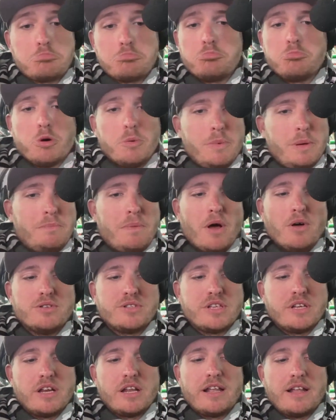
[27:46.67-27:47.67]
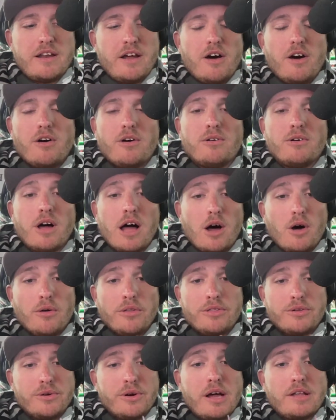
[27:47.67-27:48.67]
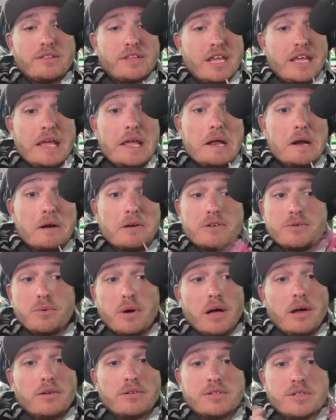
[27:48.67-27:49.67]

We'll be posting it all throughout the year as well.